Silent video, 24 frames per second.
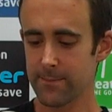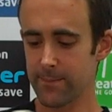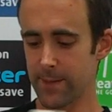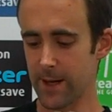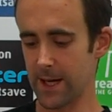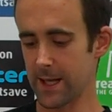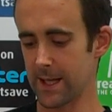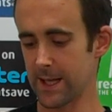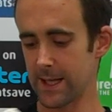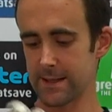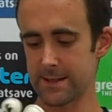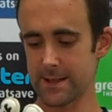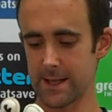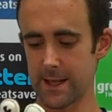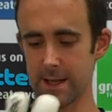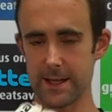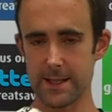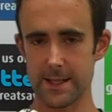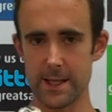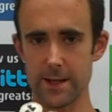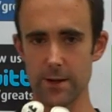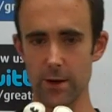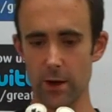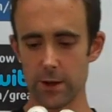But
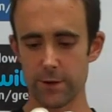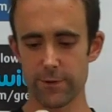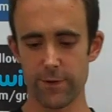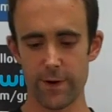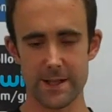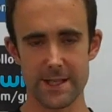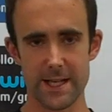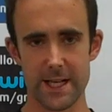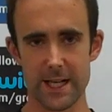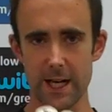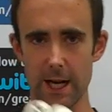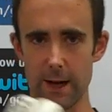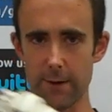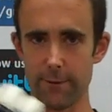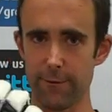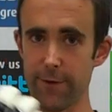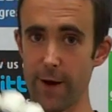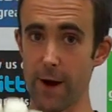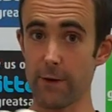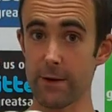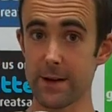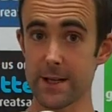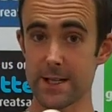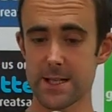it's a nice fitting glove.
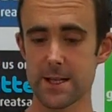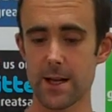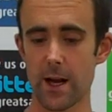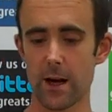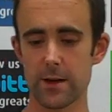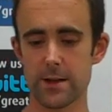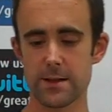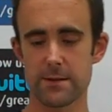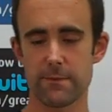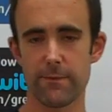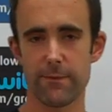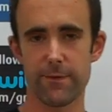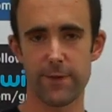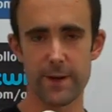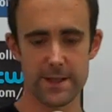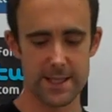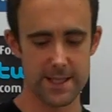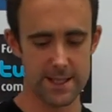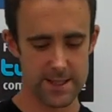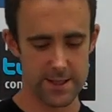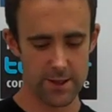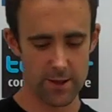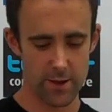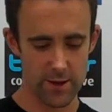Very snug
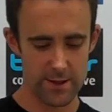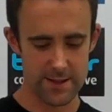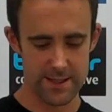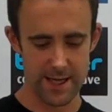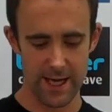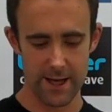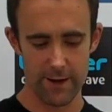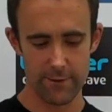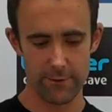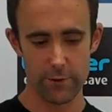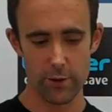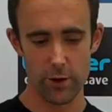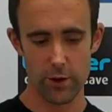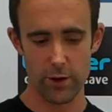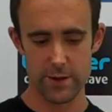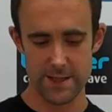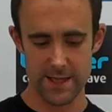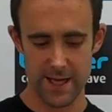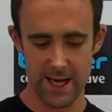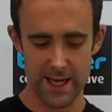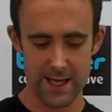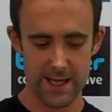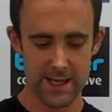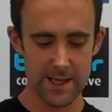fitting size 8, I've got to
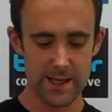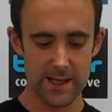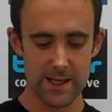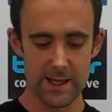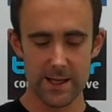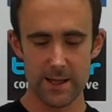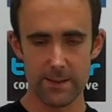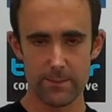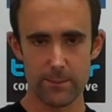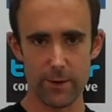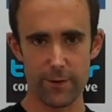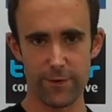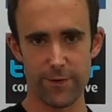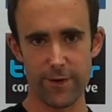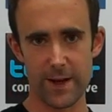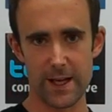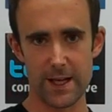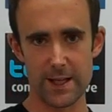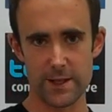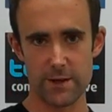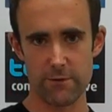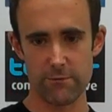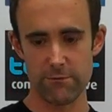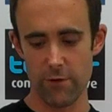say. My
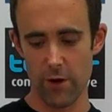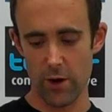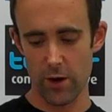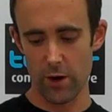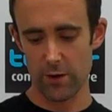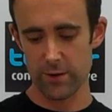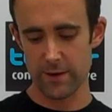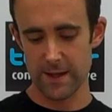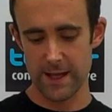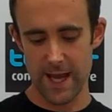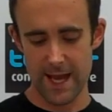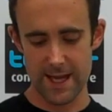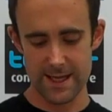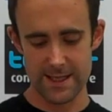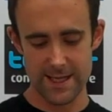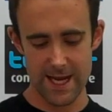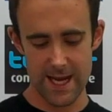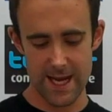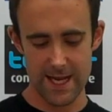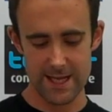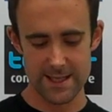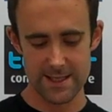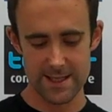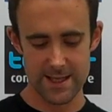fingers are right on the end
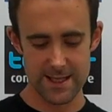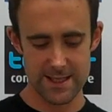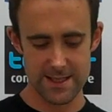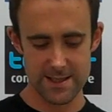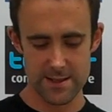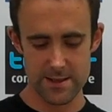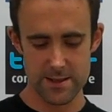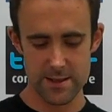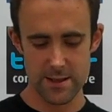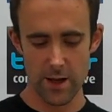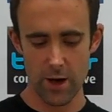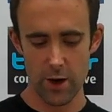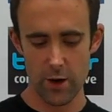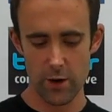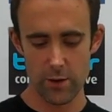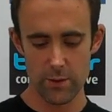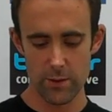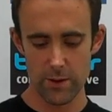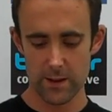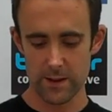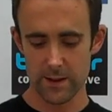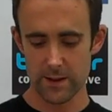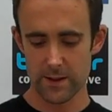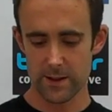here, so there's no
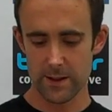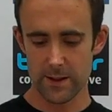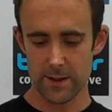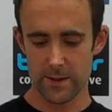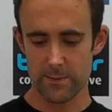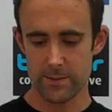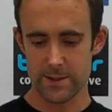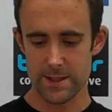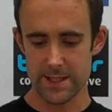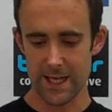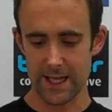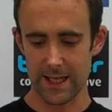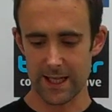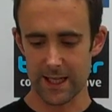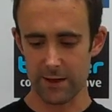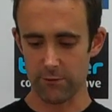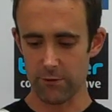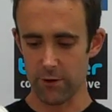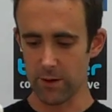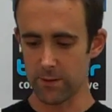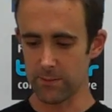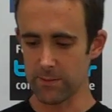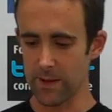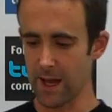particular
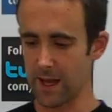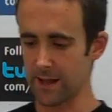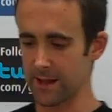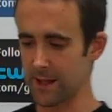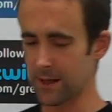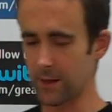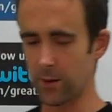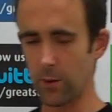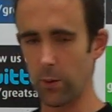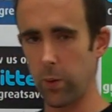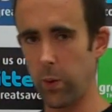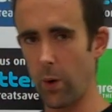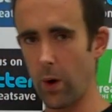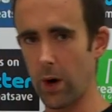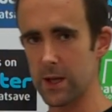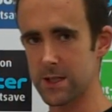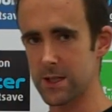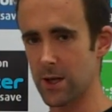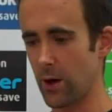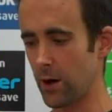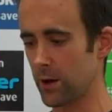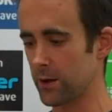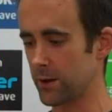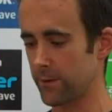room there. They're quite
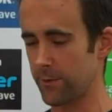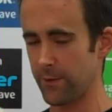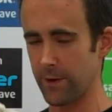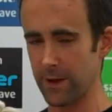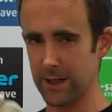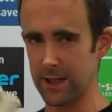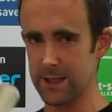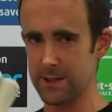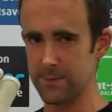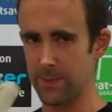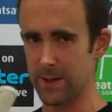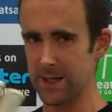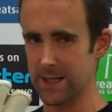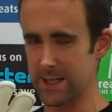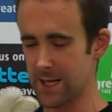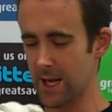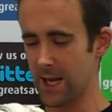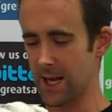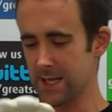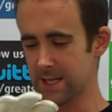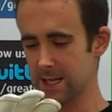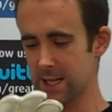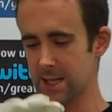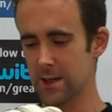tight on the fingers, but
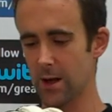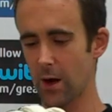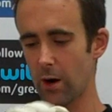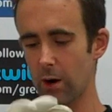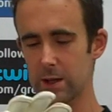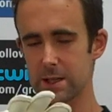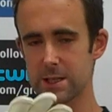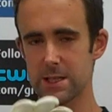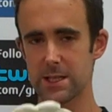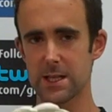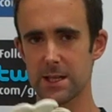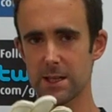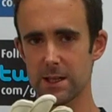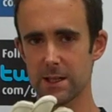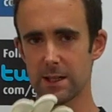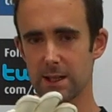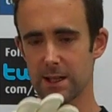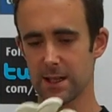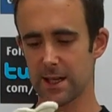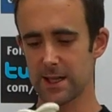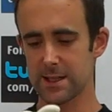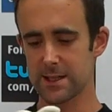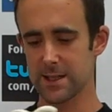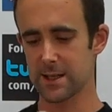it's a nice
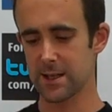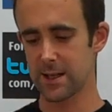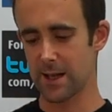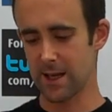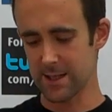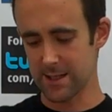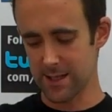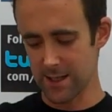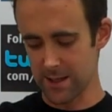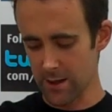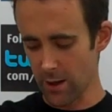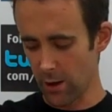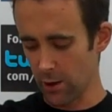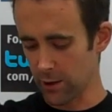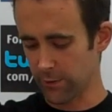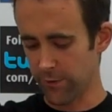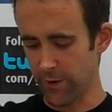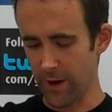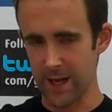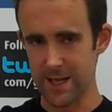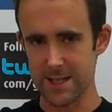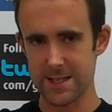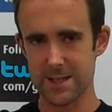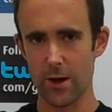fit.
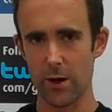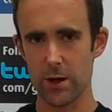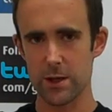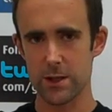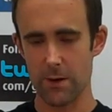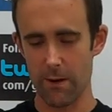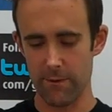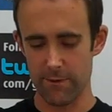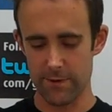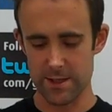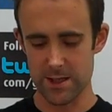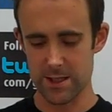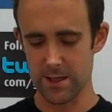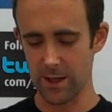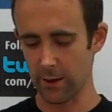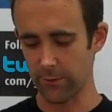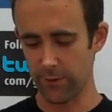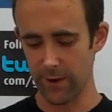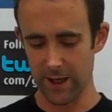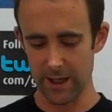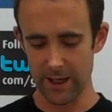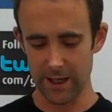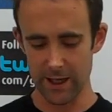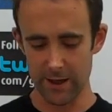It's nice to have a snug
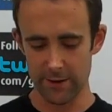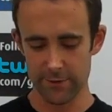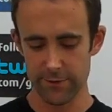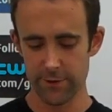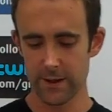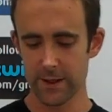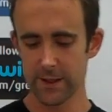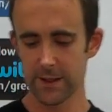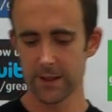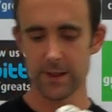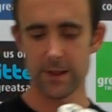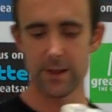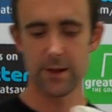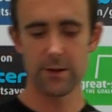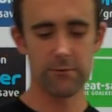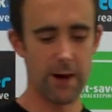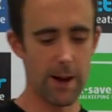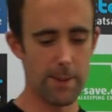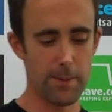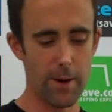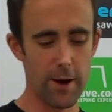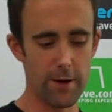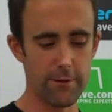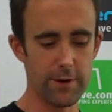fitting glove.
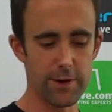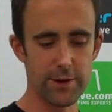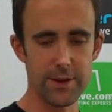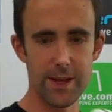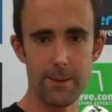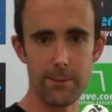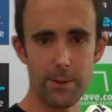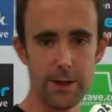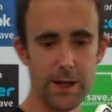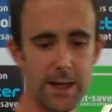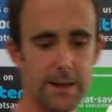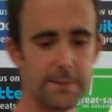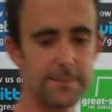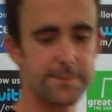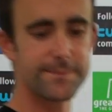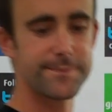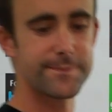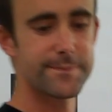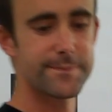Wrap over thumb on it,